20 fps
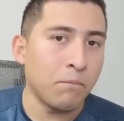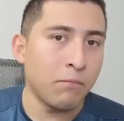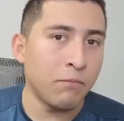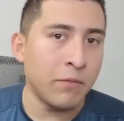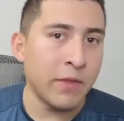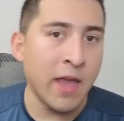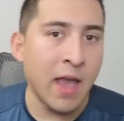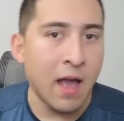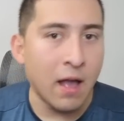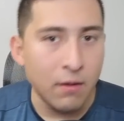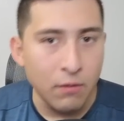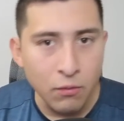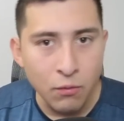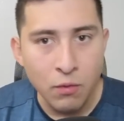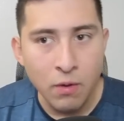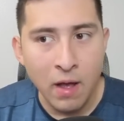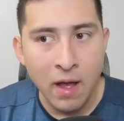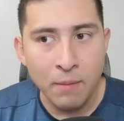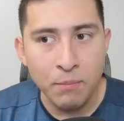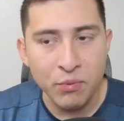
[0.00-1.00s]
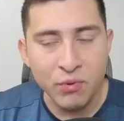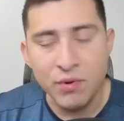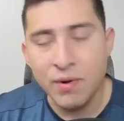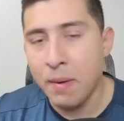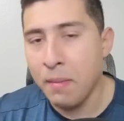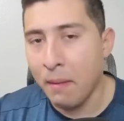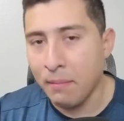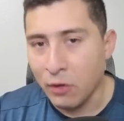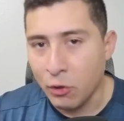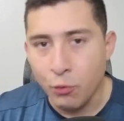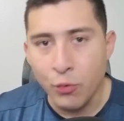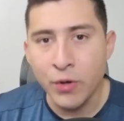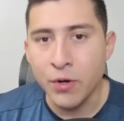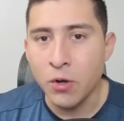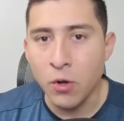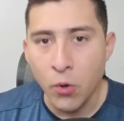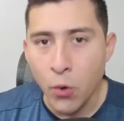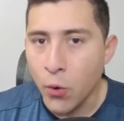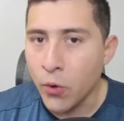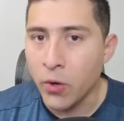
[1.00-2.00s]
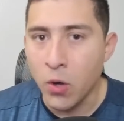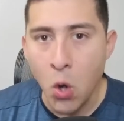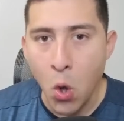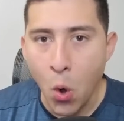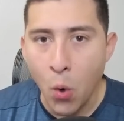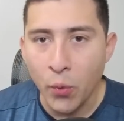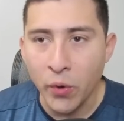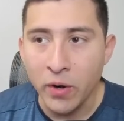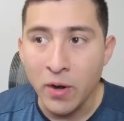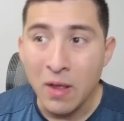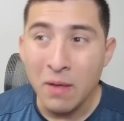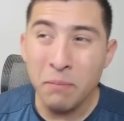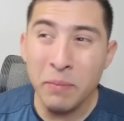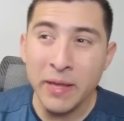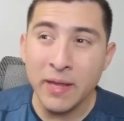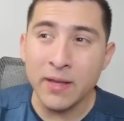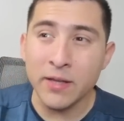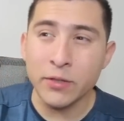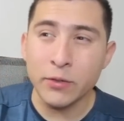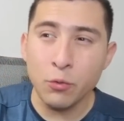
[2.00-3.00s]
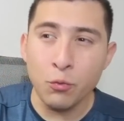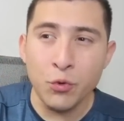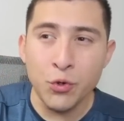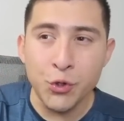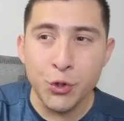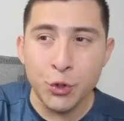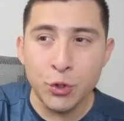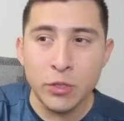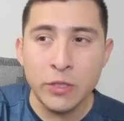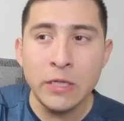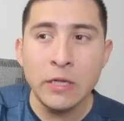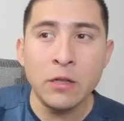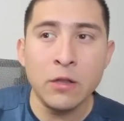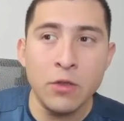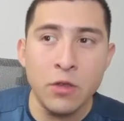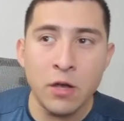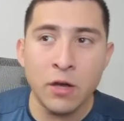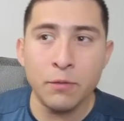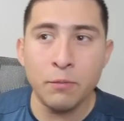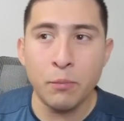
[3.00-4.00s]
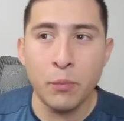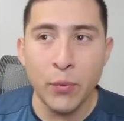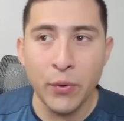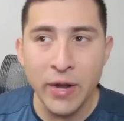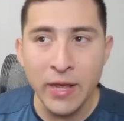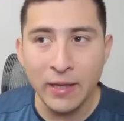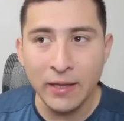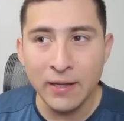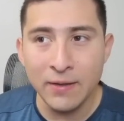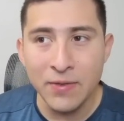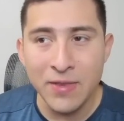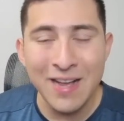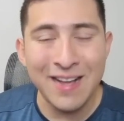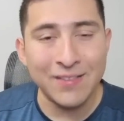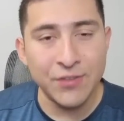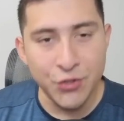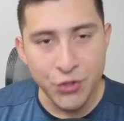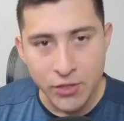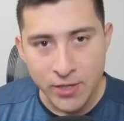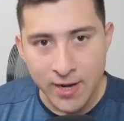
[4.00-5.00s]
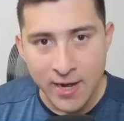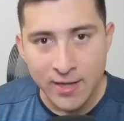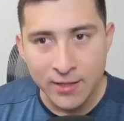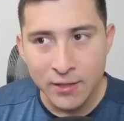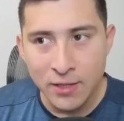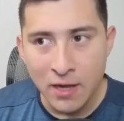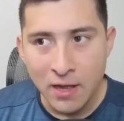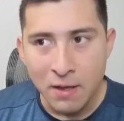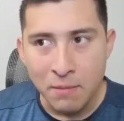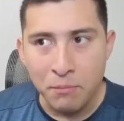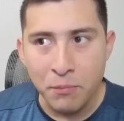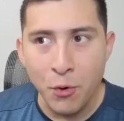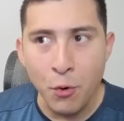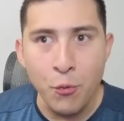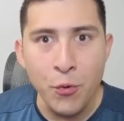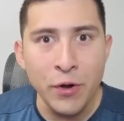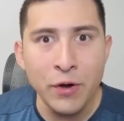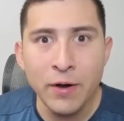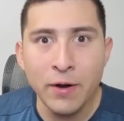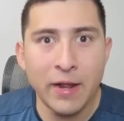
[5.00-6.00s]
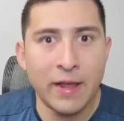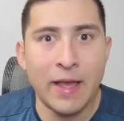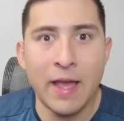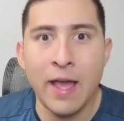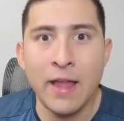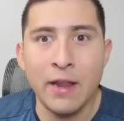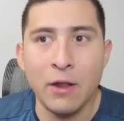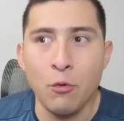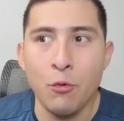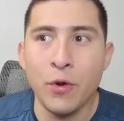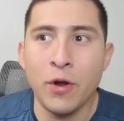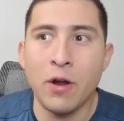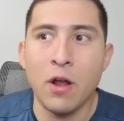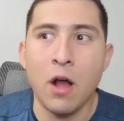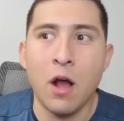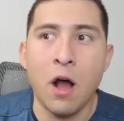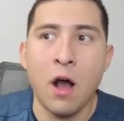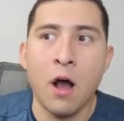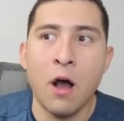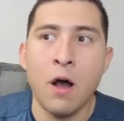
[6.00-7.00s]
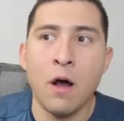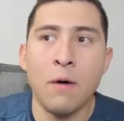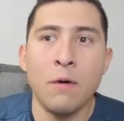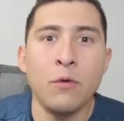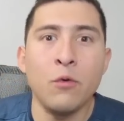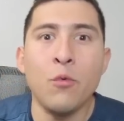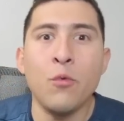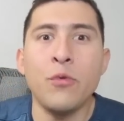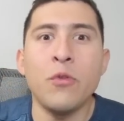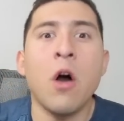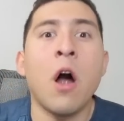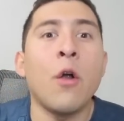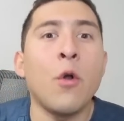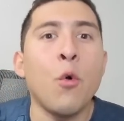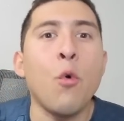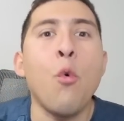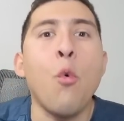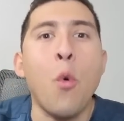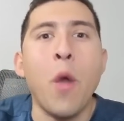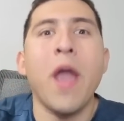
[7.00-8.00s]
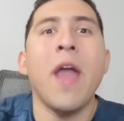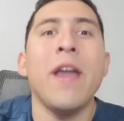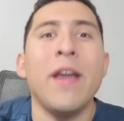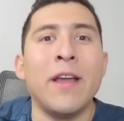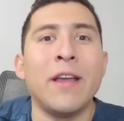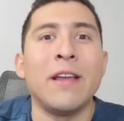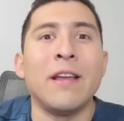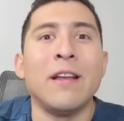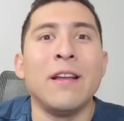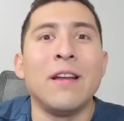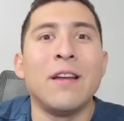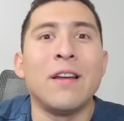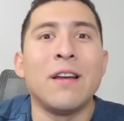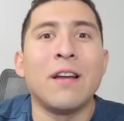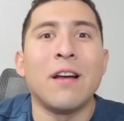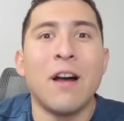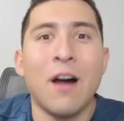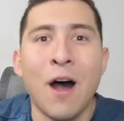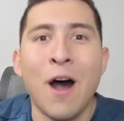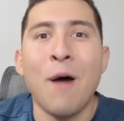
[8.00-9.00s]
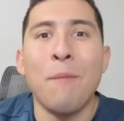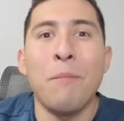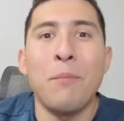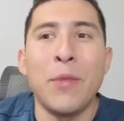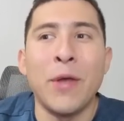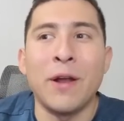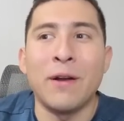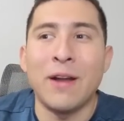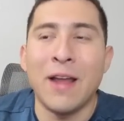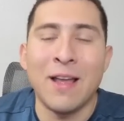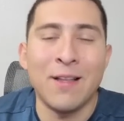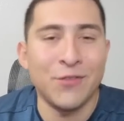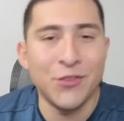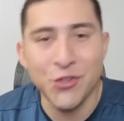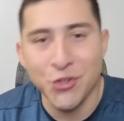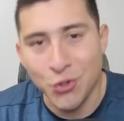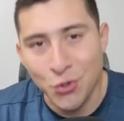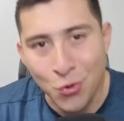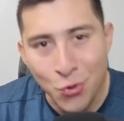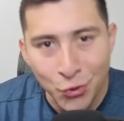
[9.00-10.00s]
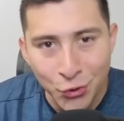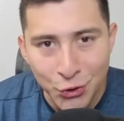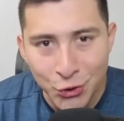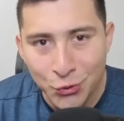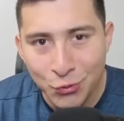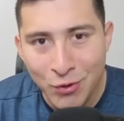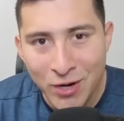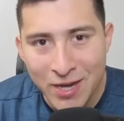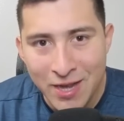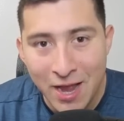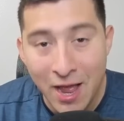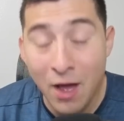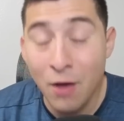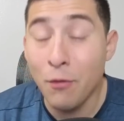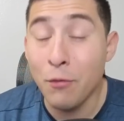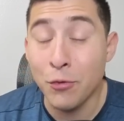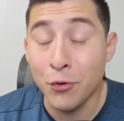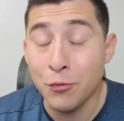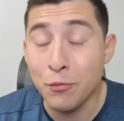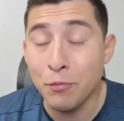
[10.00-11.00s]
yeah, we're not going lower, because we're still not breaking that yet, but we're heading, we're on our way up there. And shorts right now,